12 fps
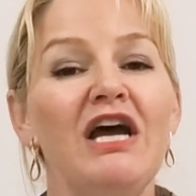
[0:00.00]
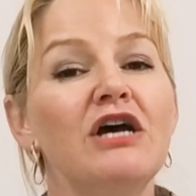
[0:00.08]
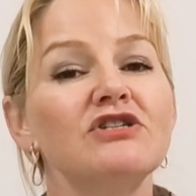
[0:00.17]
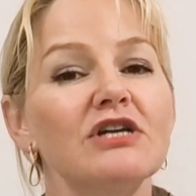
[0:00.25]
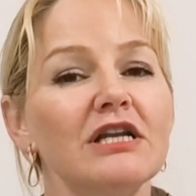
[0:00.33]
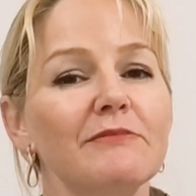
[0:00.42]

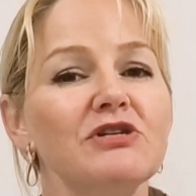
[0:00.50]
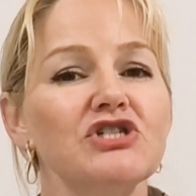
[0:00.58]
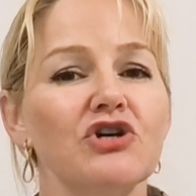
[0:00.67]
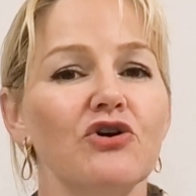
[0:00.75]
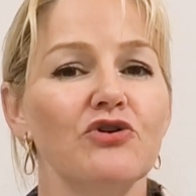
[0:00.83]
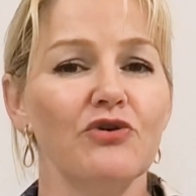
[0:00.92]
So let me
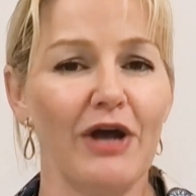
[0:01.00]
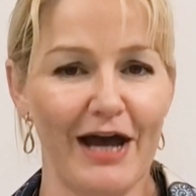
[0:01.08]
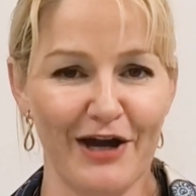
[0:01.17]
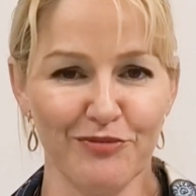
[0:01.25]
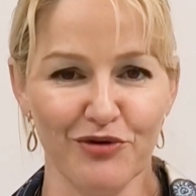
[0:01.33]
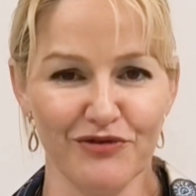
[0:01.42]
show you
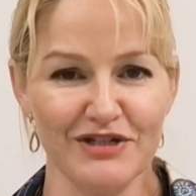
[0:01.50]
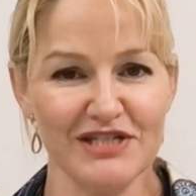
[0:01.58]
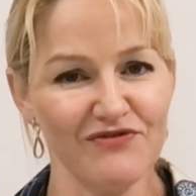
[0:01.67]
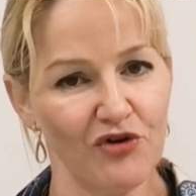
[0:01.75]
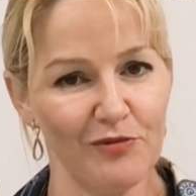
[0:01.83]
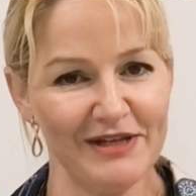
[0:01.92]
how to put
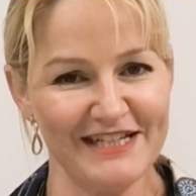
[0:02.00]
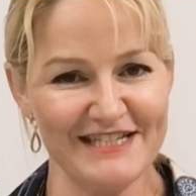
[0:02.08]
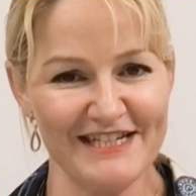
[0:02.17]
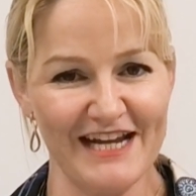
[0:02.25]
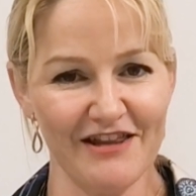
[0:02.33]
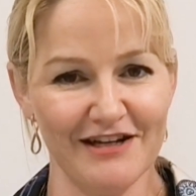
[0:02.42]
this formula
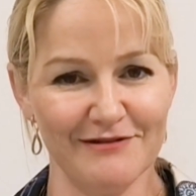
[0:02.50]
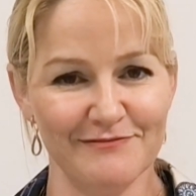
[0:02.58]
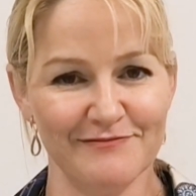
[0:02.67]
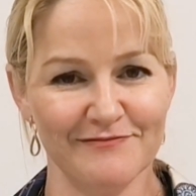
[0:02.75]
together.